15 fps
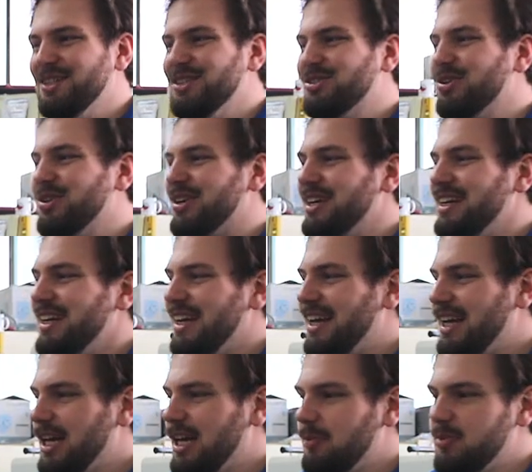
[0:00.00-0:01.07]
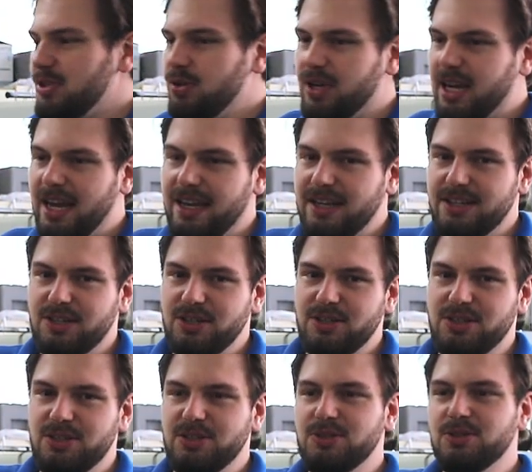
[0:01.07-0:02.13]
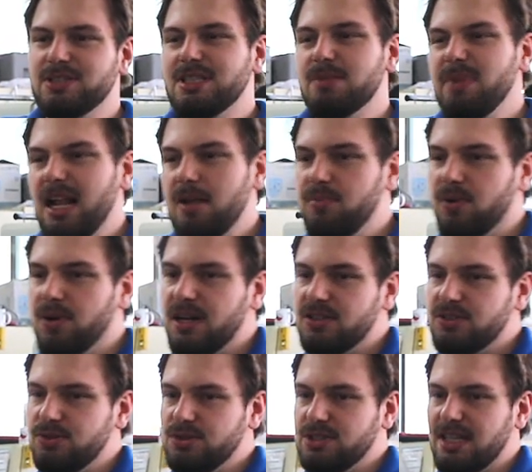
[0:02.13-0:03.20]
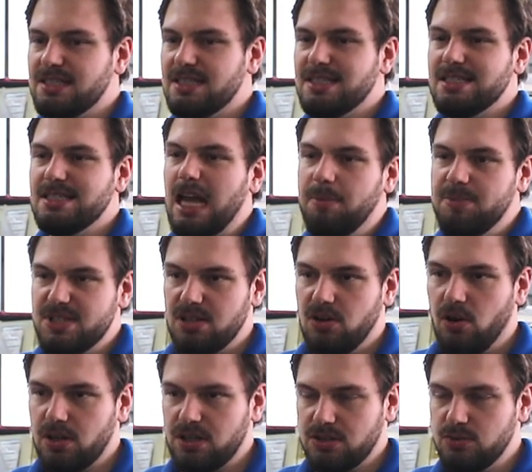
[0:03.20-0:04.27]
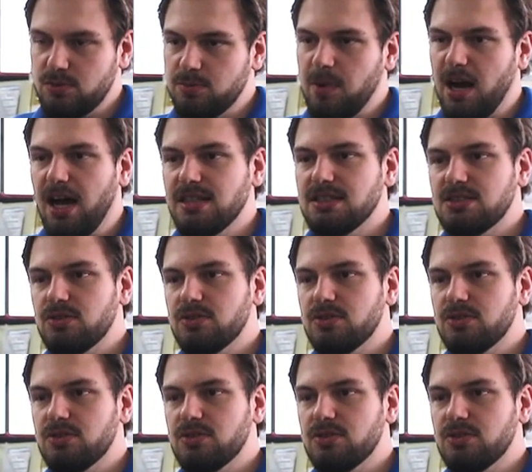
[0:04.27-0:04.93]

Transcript: Sure, um, you can use the bell puller to just snap the in into parts.